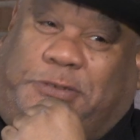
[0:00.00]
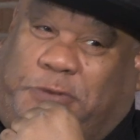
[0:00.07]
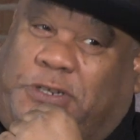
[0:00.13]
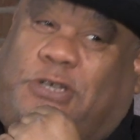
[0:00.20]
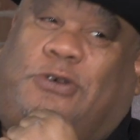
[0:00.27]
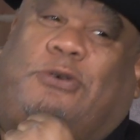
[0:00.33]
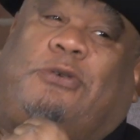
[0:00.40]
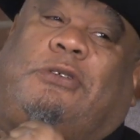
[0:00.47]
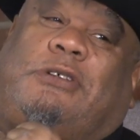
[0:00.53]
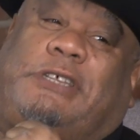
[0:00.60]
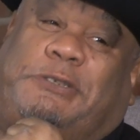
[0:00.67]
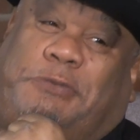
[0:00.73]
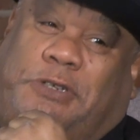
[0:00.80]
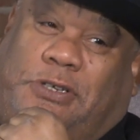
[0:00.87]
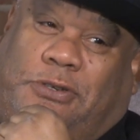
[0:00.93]
It's been cool.
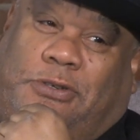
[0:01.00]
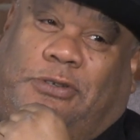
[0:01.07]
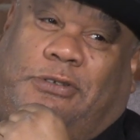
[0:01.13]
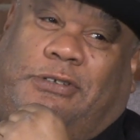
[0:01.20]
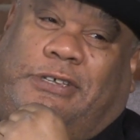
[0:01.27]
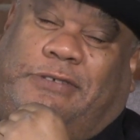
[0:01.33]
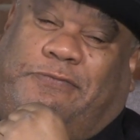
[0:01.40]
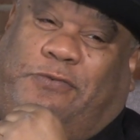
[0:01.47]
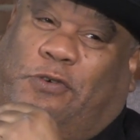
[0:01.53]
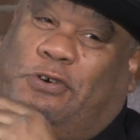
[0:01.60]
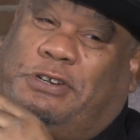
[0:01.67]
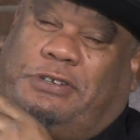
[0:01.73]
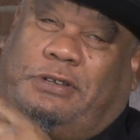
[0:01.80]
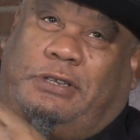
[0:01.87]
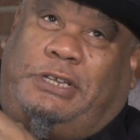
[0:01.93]
It's been cool.
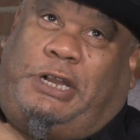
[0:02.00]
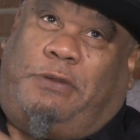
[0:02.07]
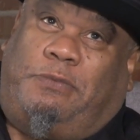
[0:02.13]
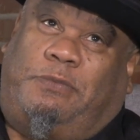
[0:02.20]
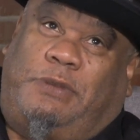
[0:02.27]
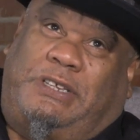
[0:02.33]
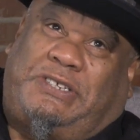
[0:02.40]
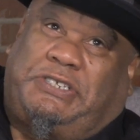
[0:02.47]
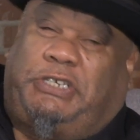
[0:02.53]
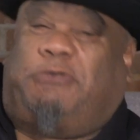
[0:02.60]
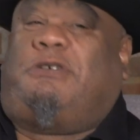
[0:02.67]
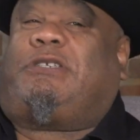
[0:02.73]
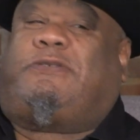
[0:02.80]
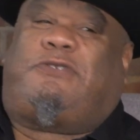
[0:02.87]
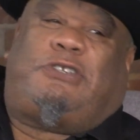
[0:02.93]
For, you know, a
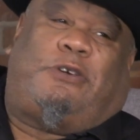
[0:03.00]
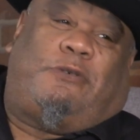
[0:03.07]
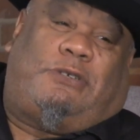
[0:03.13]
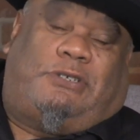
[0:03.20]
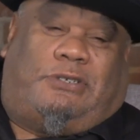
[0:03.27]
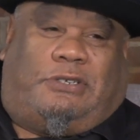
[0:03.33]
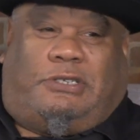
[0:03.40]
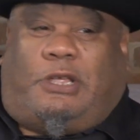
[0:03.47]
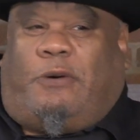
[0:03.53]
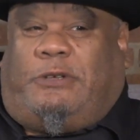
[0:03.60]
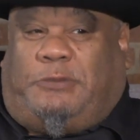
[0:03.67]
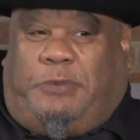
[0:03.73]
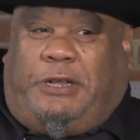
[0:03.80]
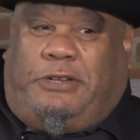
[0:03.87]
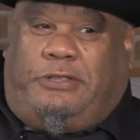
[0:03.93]
series of shows is
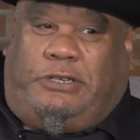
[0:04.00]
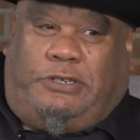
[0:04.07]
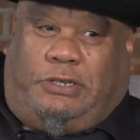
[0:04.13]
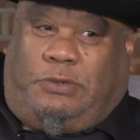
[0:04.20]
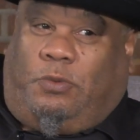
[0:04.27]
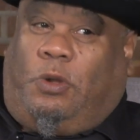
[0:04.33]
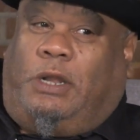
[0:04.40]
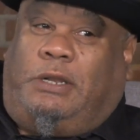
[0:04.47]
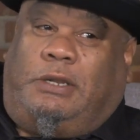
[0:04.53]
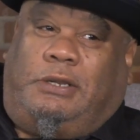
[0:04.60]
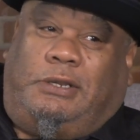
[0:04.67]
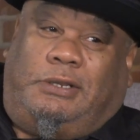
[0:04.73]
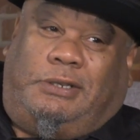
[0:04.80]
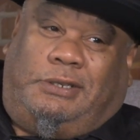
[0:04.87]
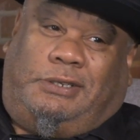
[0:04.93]
always better than just one.
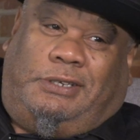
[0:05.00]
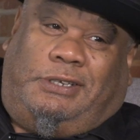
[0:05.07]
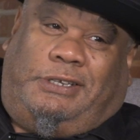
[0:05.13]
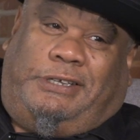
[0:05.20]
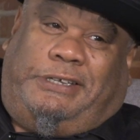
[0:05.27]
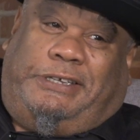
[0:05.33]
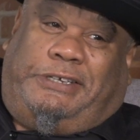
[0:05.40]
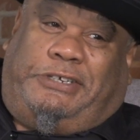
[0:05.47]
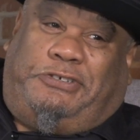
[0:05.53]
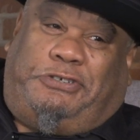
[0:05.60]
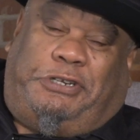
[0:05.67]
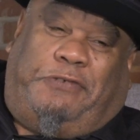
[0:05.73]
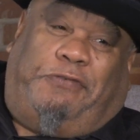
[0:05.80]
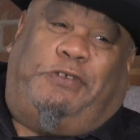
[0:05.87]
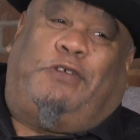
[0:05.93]
Yeah. Because you
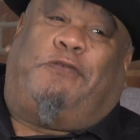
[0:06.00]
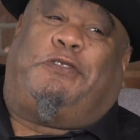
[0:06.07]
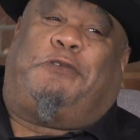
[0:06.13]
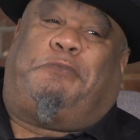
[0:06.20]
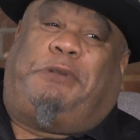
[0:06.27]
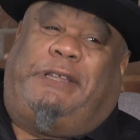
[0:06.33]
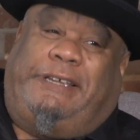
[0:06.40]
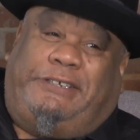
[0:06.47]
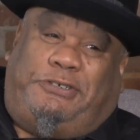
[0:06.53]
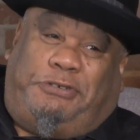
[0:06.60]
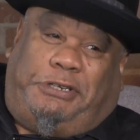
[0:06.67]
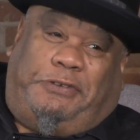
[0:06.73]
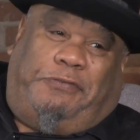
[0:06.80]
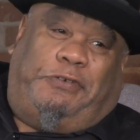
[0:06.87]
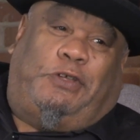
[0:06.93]
get a feel for the place,
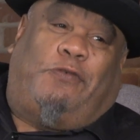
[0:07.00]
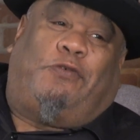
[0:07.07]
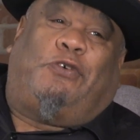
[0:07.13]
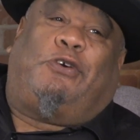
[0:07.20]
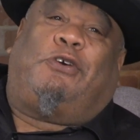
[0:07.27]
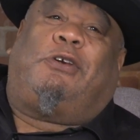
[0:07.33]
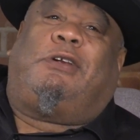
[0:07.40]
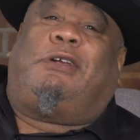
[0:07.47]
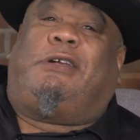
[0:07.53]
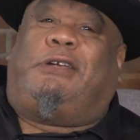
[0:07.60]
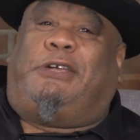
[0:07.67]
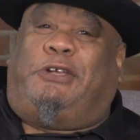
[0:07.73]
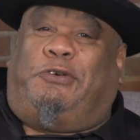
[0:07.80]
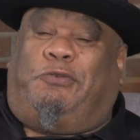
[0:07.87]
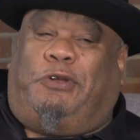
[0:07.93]
you get a feel for
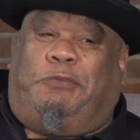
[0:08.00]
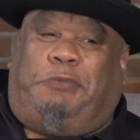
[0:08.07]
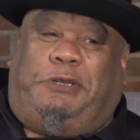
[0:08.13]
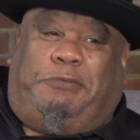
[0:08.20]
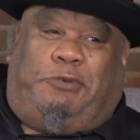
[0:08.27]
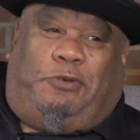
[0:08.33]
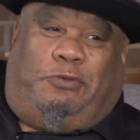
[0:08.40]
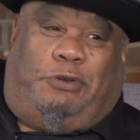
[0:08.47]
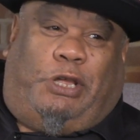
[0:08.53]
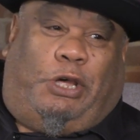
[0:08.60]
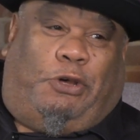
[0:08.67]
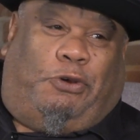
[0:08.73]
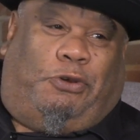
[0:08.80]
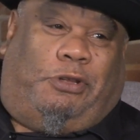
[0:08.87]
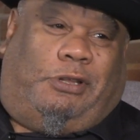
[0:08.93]
what people
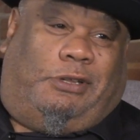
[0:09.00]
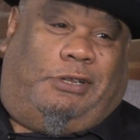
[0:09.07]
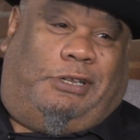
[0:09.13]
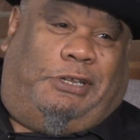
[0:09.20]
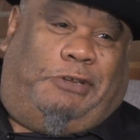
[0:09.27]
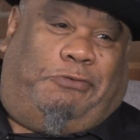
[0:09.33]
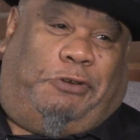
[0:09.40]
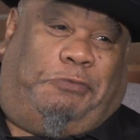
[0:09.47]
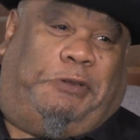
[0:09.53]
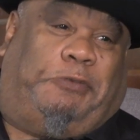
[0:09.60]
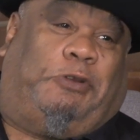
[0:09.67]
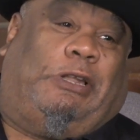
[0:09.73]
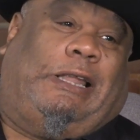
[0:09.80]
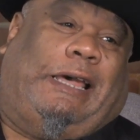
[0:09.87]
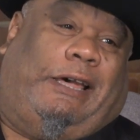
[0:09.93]
know, what
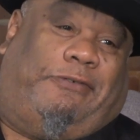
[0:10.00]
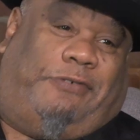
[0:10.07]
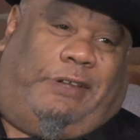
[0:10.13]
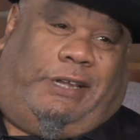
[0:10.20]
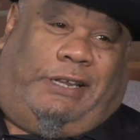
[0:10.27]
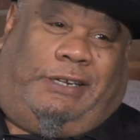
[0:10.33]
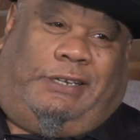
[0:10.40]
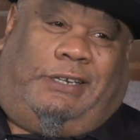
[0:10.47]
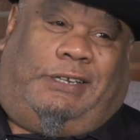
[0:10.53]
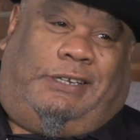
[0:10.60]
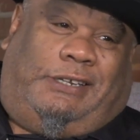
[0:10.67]
people laugh at,